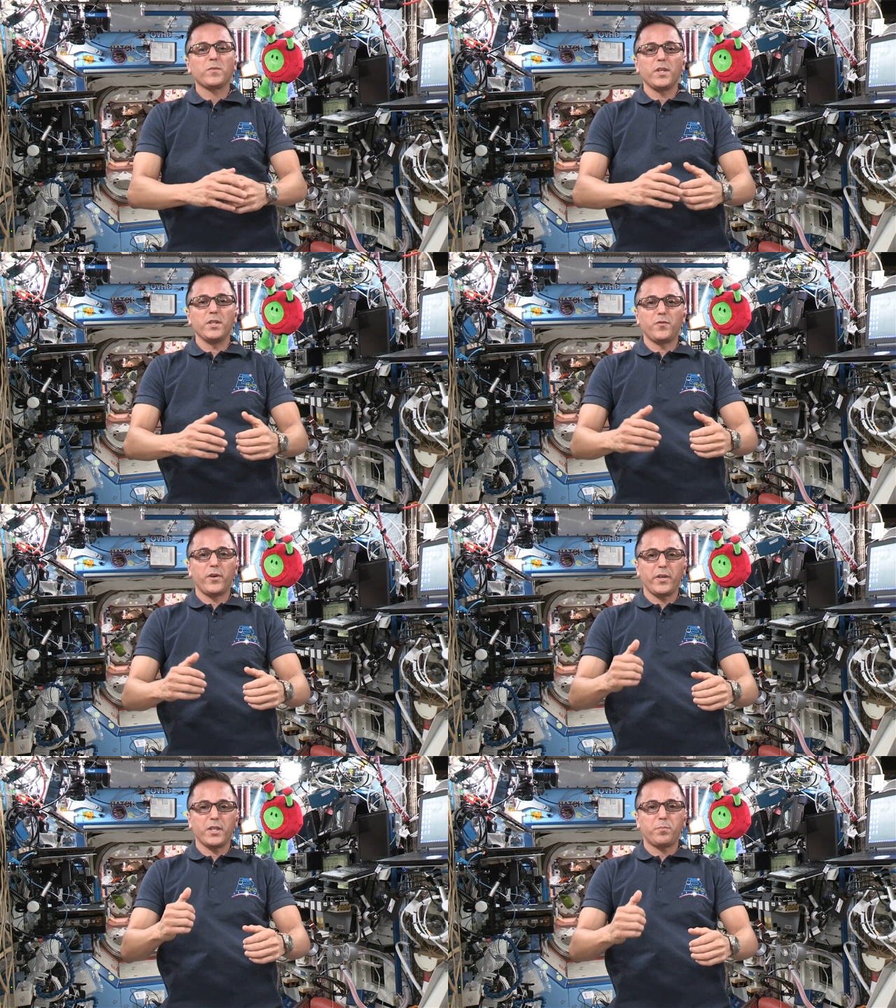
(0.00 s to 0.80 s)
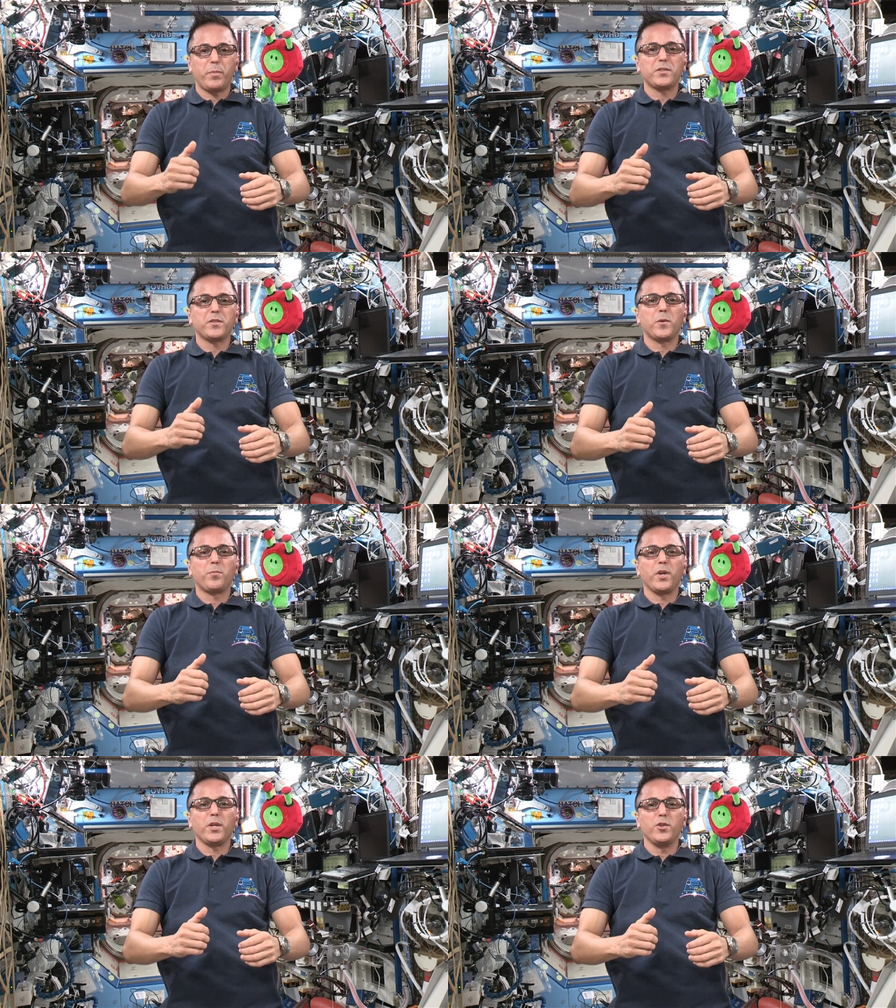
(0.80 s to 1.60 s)
It is very expensive to
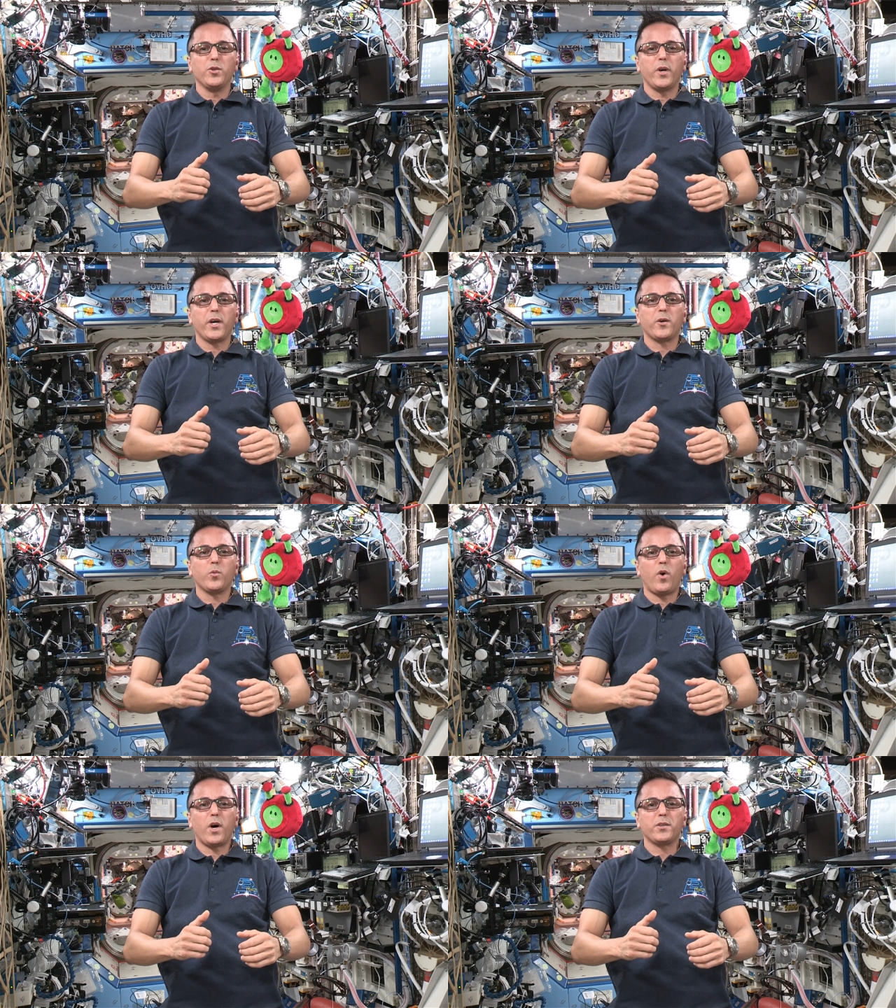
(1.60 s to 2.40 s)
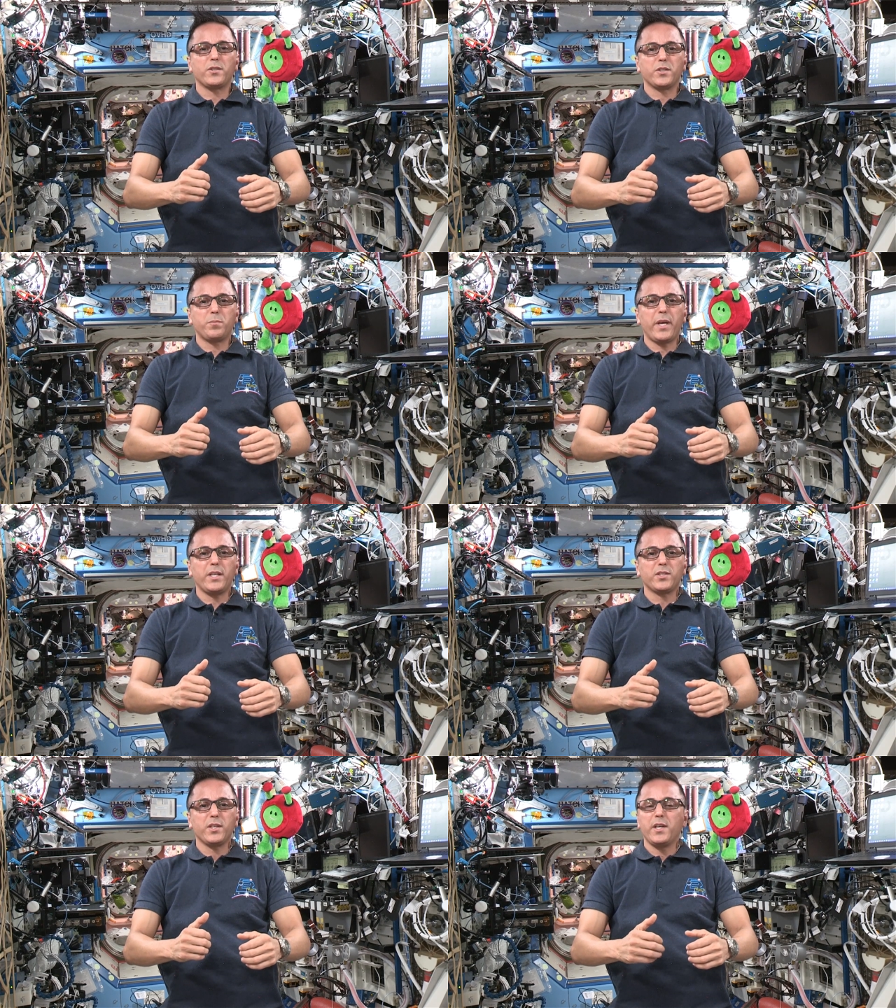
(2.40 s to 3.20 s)
bring new air and water to
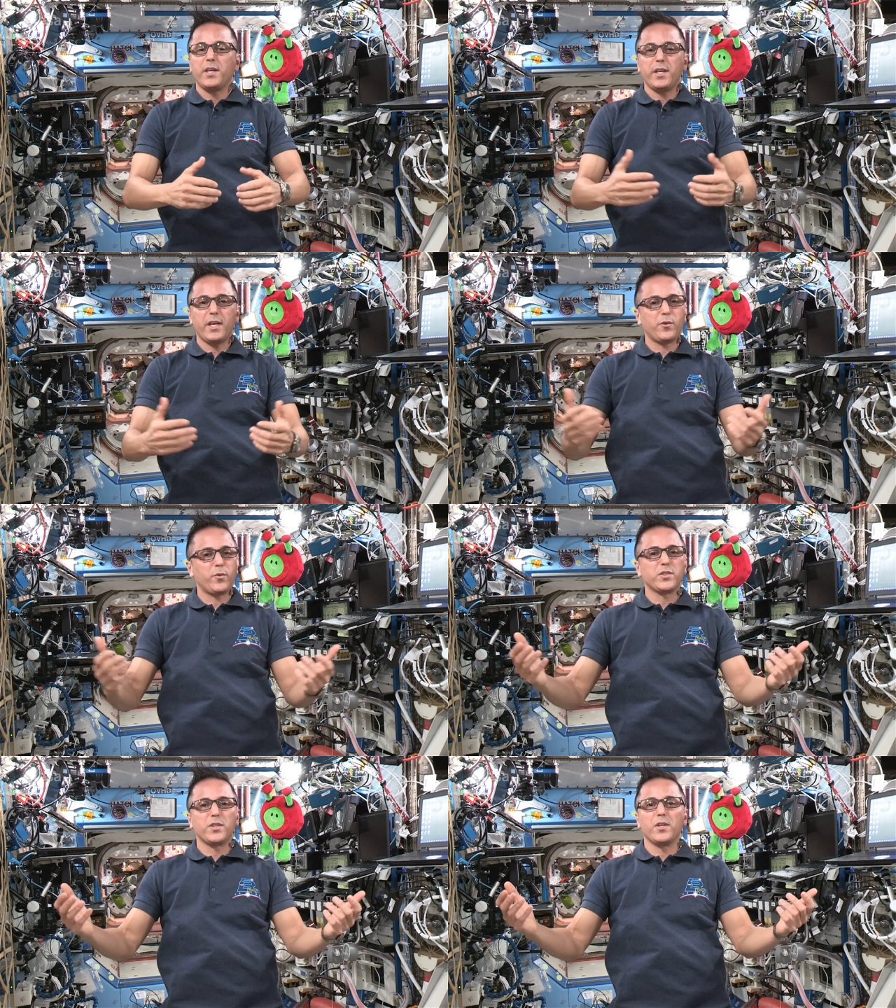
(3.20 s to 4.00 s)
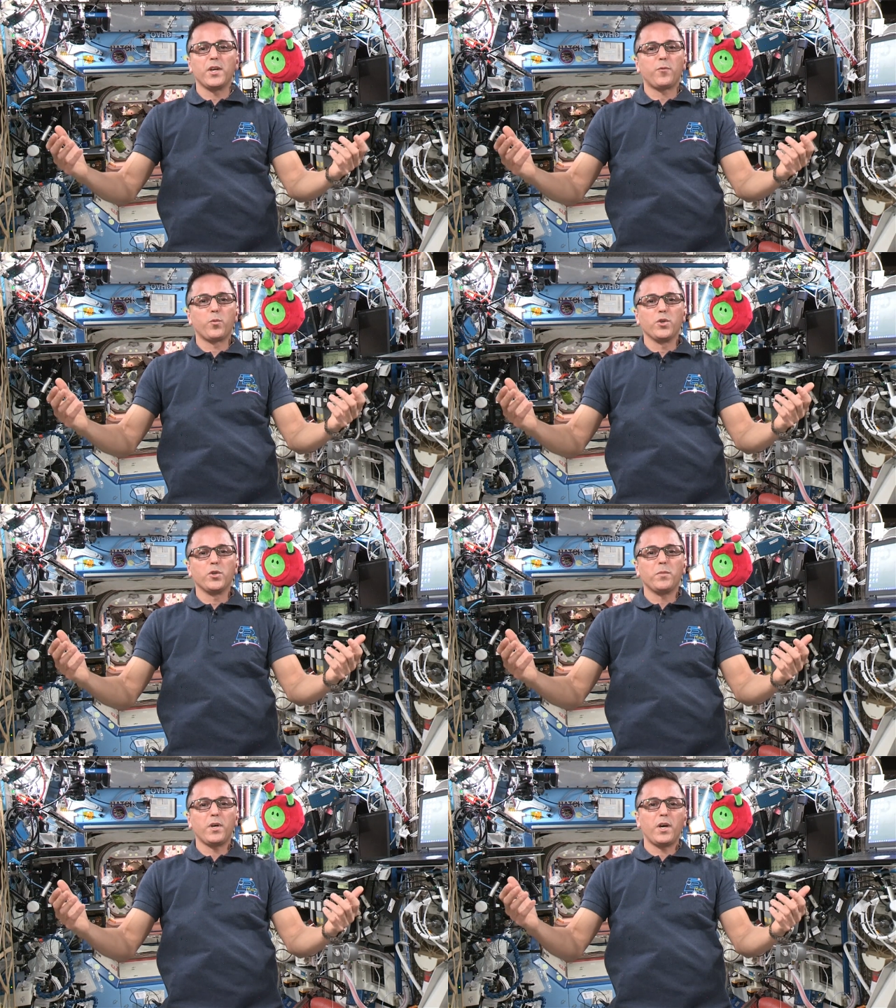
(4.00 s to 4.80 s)
space, and there isn't enough
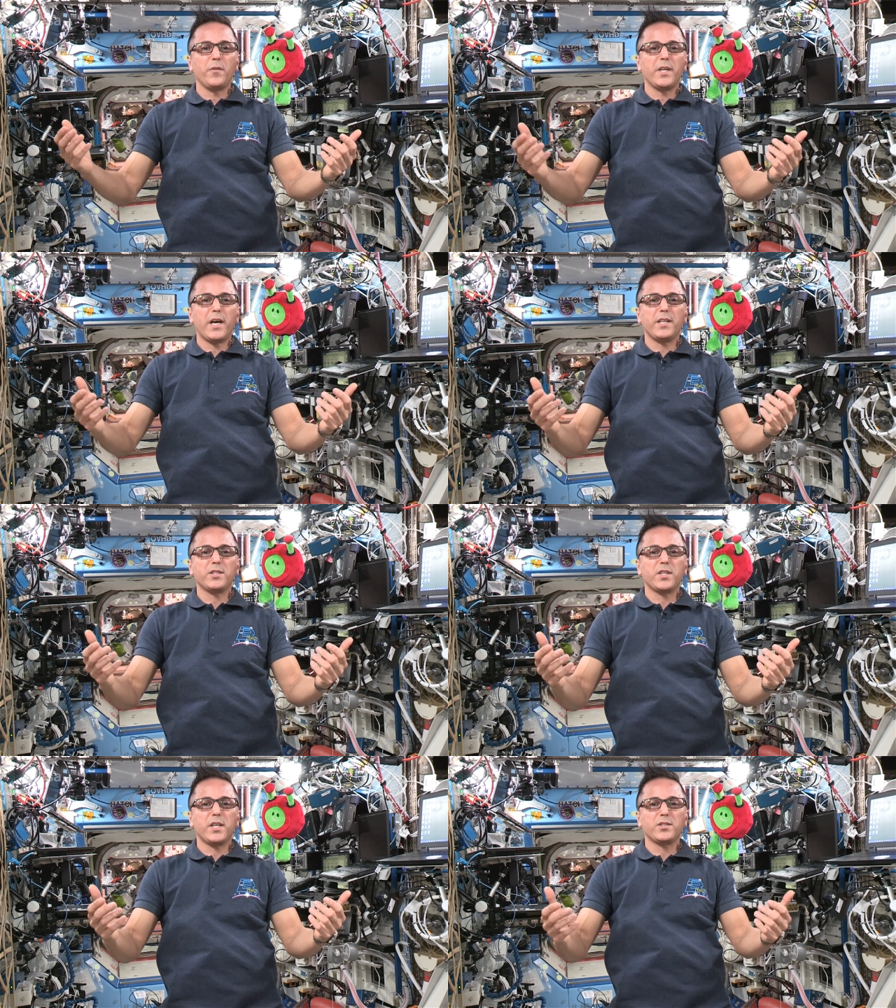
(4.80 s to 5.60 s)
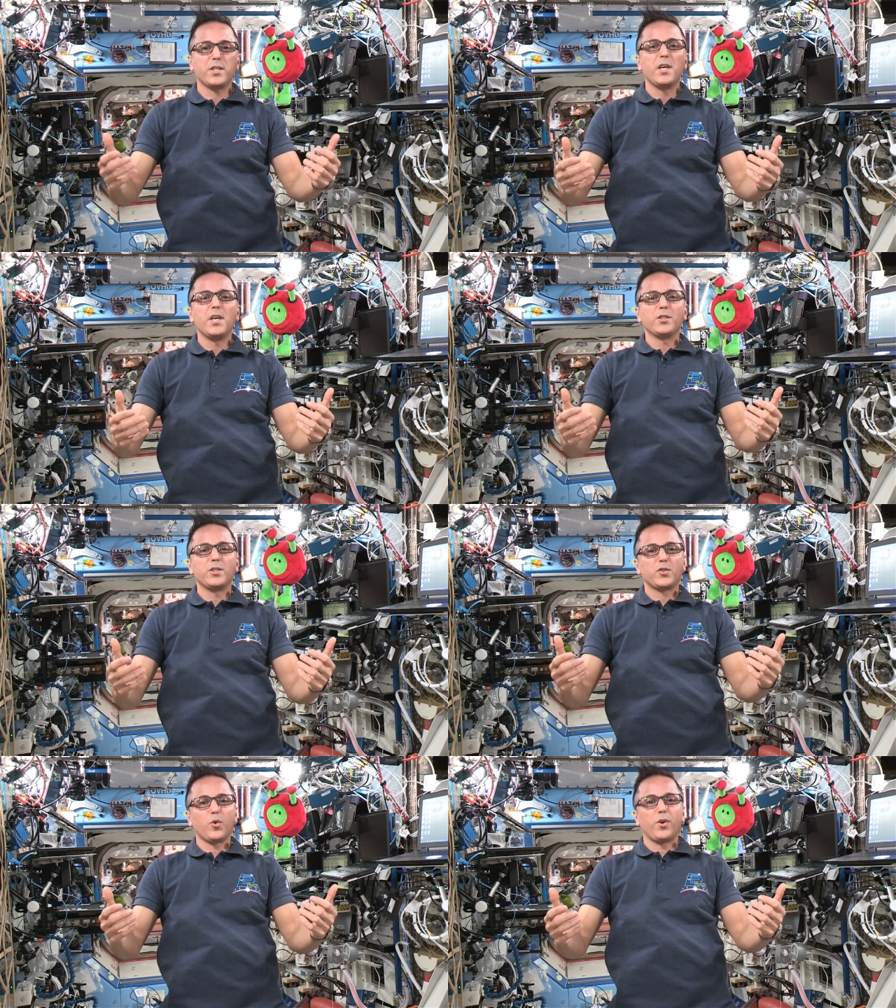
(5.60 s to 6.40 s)
room on the I S S
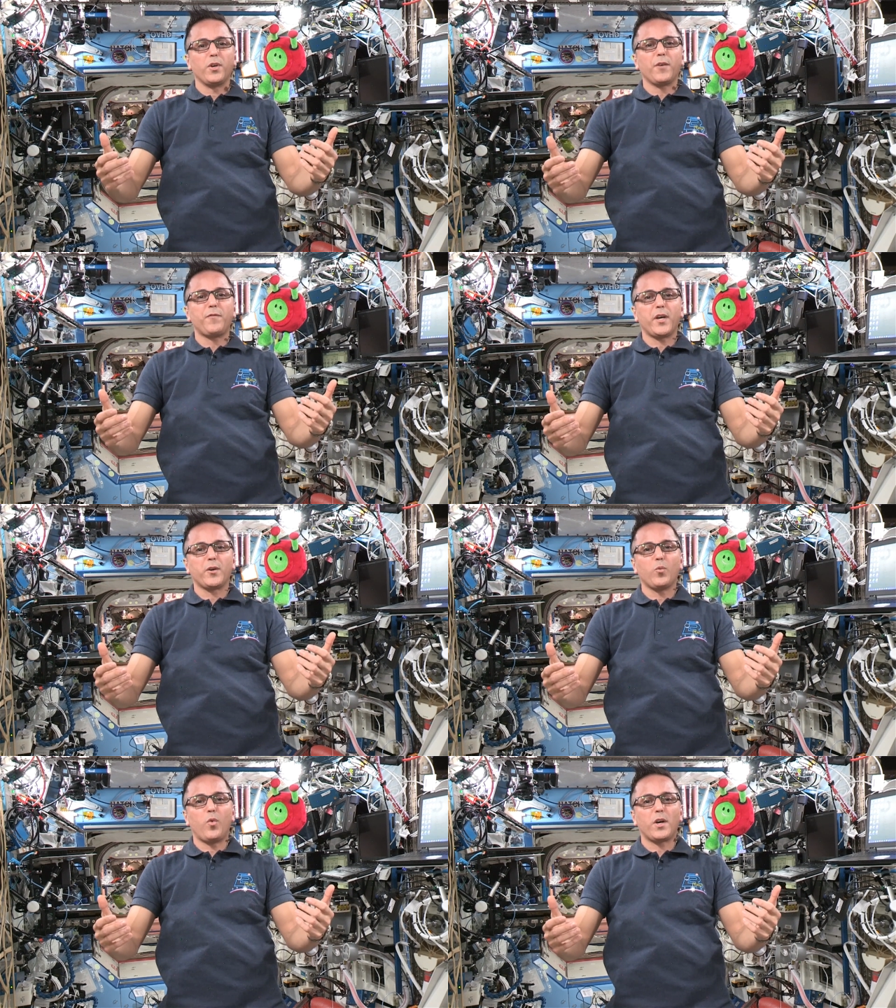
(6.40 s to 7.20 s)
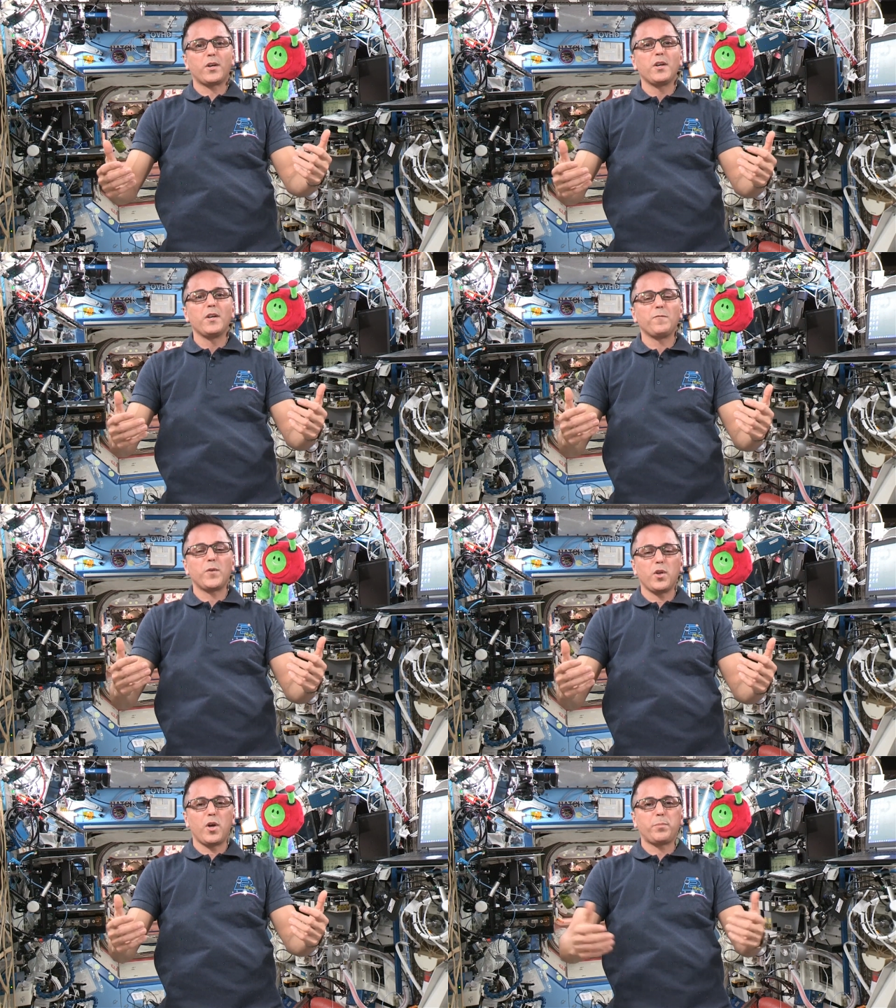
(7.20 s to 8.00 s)
to store enough air and water
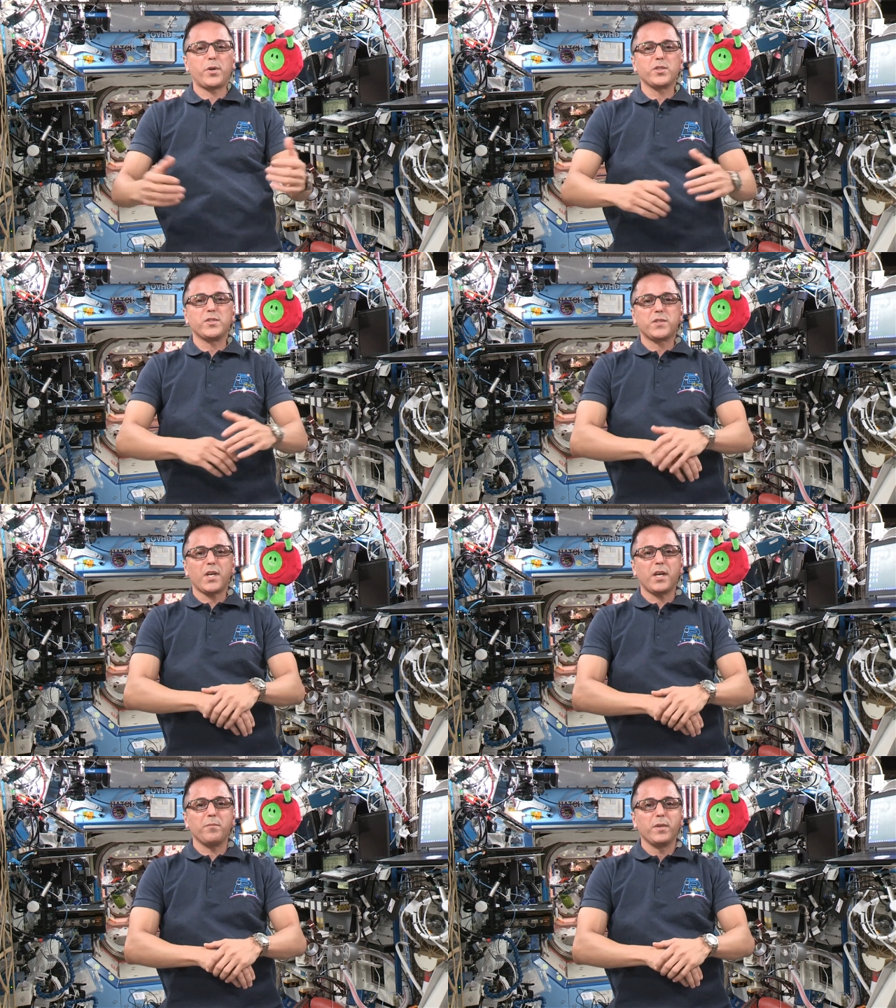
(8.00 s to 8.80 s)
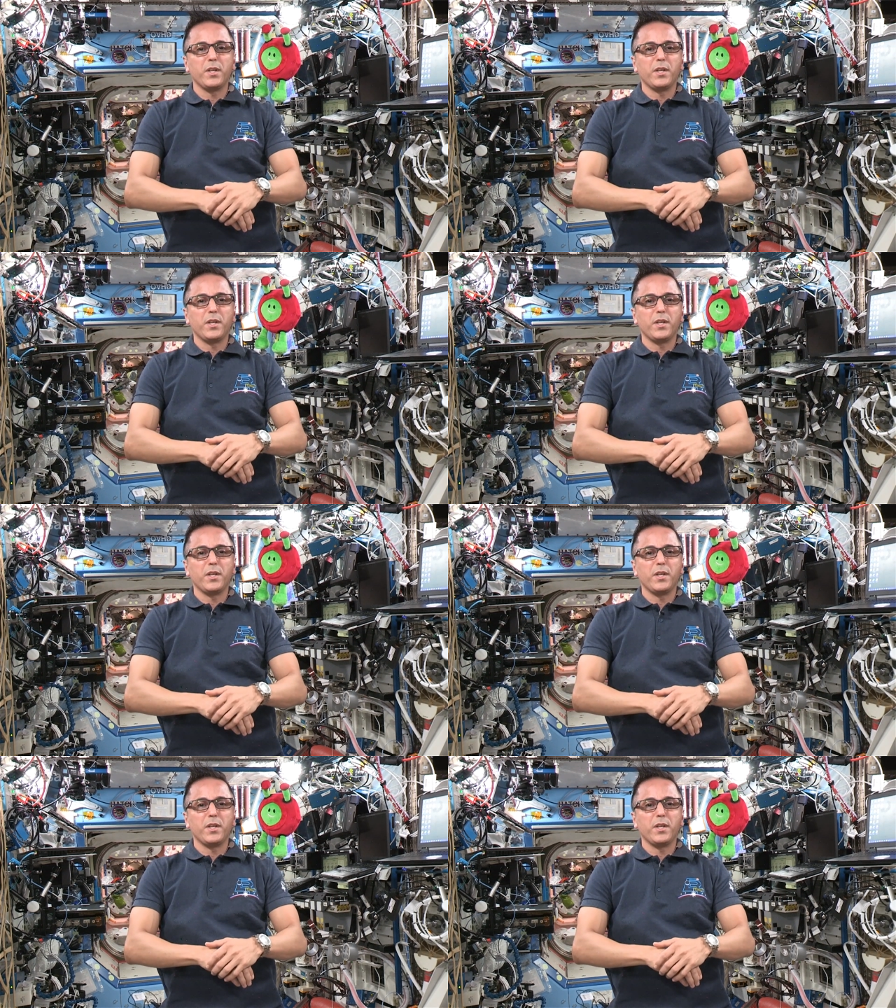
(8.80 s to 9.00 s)
for long periods of time.